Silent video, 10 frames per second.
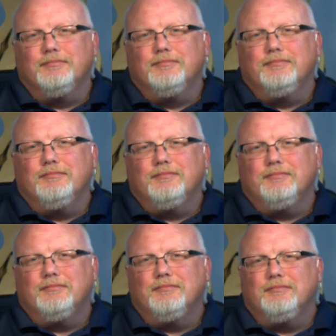
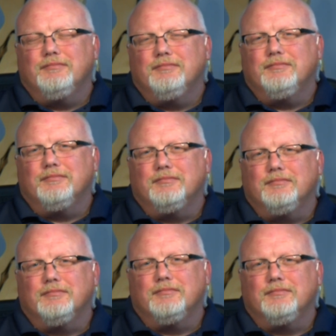
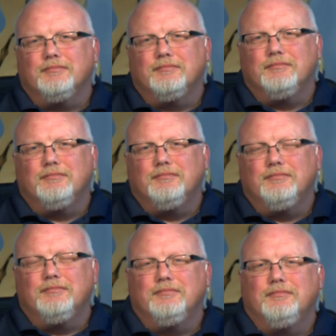
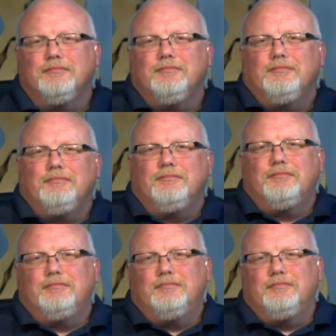
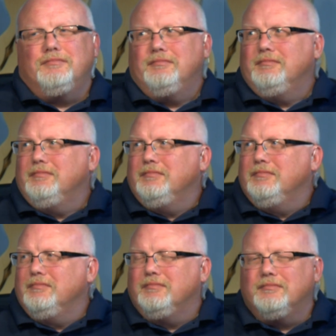
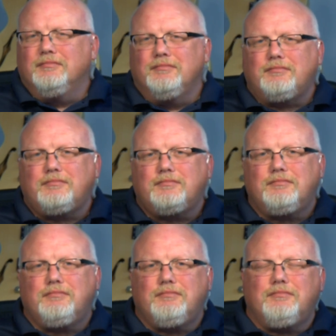
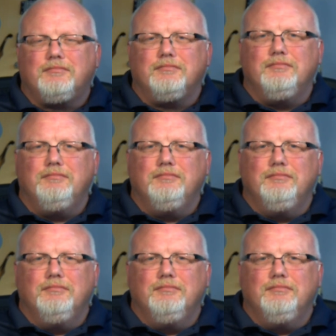(silent)